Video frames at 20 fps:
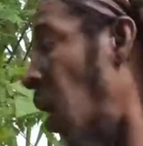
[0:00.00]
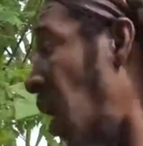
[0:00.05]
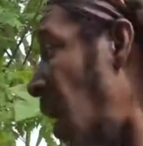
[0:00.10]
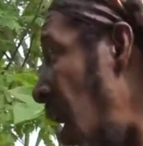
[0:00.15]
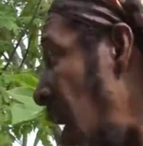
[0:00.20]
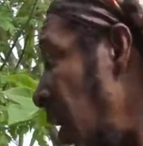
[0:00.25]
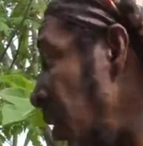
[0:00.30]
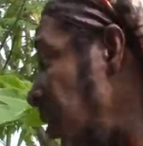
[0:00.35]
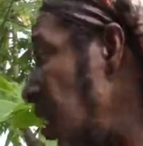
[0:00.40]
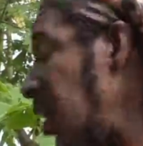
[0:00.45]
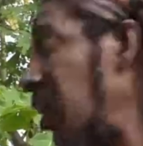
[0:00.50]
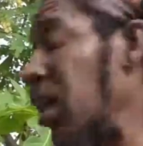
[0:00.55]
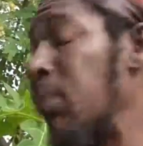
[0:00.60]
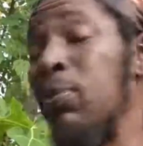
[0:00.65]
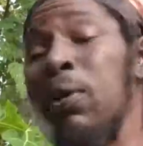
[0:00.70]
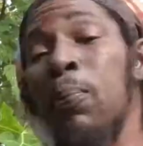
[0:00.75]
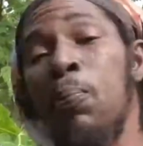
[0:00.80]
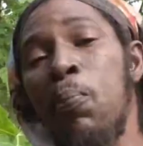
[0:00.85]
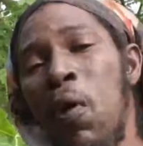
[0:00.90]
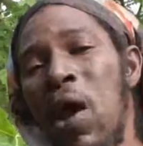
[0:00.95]
and they can
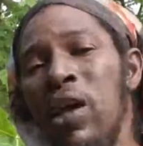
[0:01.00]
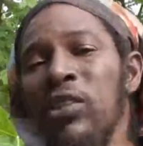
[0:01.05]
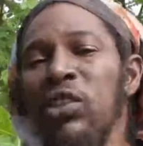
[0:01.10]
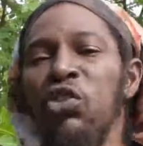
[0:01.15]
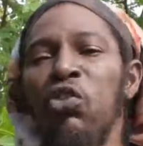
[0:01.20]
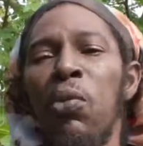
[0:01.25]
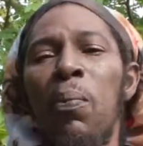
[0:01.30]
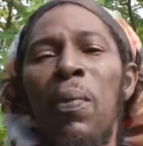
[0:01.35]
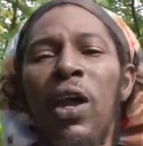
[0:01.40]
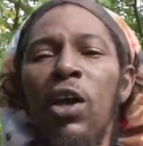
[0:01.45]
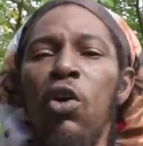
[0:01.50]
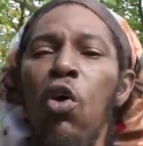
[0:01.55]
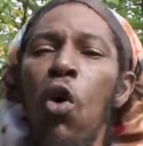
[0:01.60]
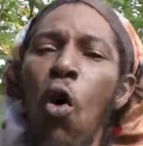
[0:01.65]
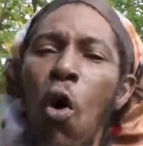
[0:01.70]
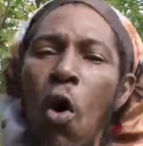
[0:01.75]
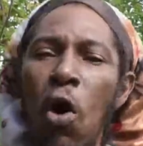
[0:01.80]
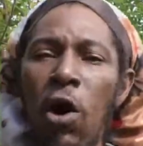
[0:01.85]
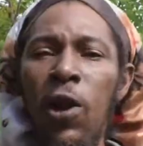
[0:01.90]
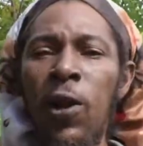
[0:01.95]
be pressed to make
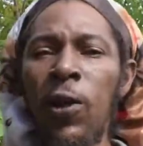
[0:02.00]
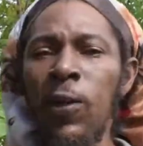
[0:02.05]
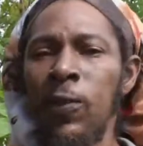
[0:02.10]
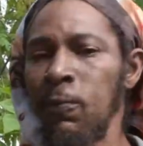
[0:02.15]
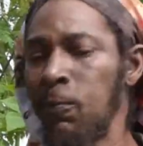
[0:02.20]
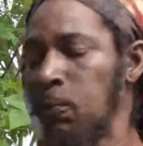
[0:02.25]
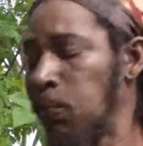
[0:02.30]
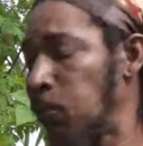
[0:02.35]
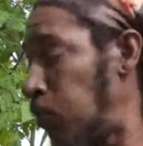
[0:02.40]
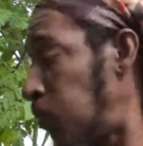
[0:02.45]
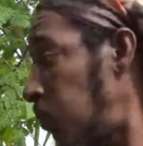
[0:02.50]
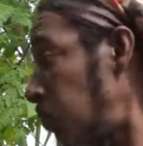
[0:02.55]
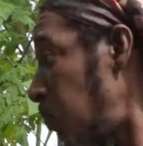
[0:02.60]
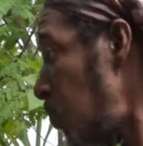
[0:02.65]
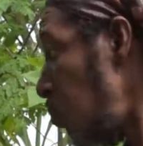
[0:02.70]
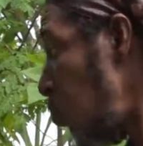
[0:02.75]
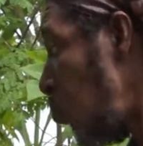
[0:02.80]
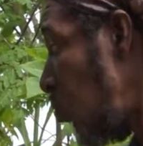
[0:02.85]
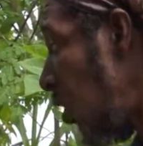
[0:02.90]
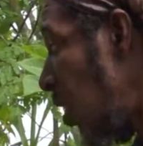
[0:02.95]
oil.
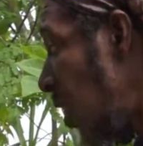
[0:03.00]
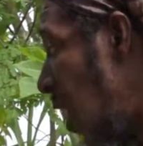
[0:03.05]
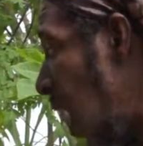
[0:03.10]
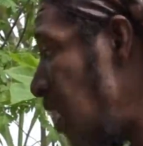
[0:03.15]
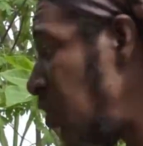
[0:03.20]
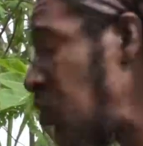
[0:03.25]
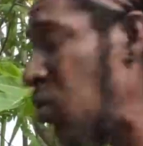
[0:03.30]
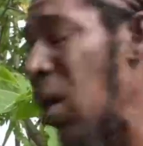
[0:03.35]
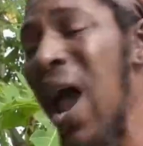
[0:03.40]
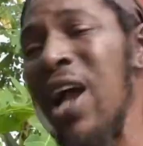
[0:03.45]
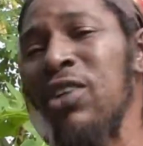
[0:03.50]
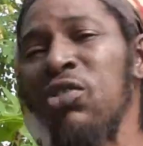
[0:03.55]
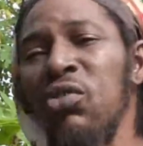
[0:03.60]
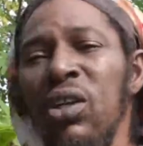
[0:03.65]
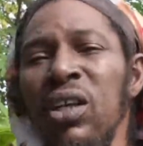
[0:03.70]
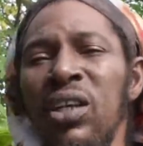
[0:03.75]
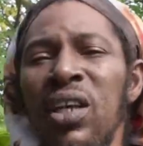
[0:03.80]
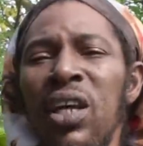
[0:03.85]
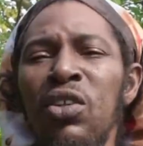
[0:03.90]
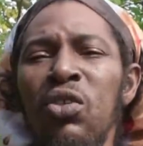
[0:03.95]
And you
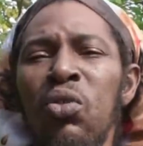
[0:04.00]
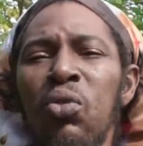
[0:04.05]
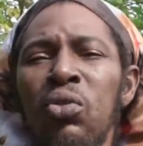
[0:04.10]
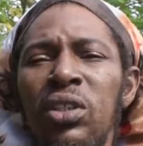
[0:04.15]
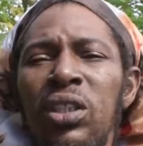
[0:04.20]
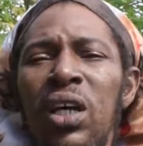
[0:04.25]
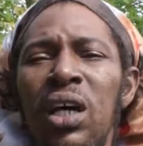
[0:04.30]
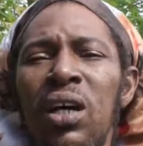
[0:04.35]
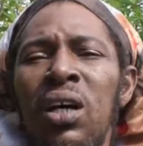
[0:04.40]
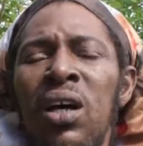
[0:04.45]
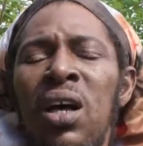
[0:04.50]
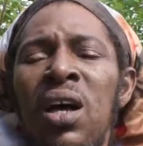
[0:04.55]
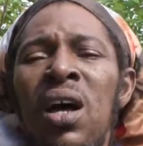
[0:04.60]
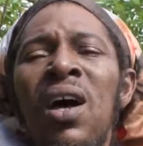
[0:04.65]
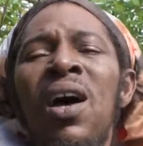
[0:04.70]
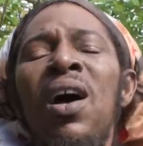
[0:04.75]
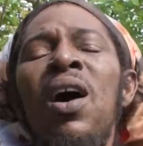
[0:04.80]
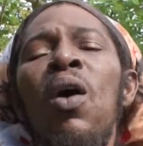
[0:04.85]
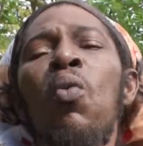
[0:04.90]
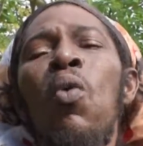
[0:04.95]
actually can use
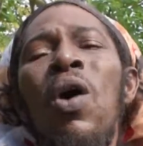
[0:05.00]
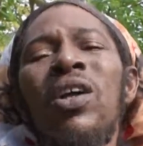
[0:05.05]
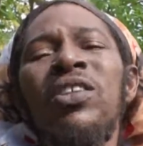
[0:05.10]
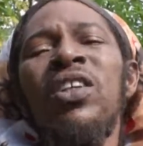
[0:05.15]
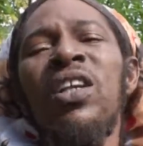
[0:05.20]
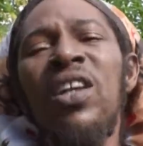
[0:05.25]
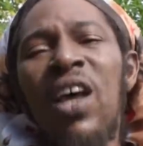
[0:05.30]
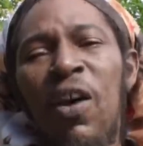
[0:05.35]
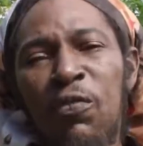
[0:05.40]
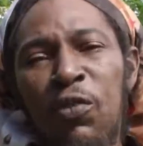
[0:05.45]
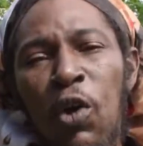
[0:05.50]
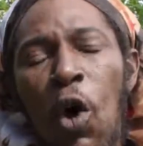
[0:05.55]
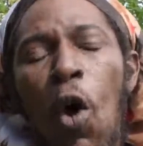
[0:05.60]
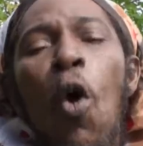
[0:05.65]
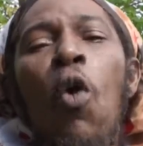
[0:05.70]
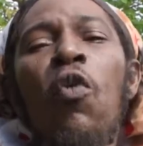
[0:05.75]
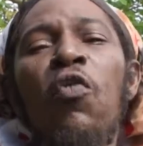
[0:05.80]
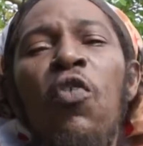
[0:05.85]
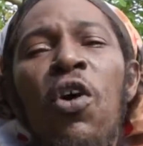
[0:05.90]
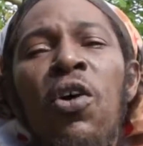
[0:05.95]
what's left
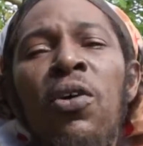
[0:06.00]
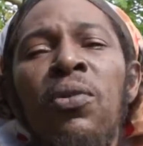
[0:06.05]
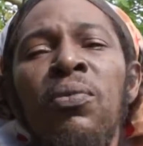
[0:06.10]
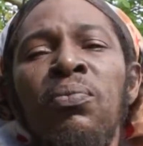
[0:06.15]
over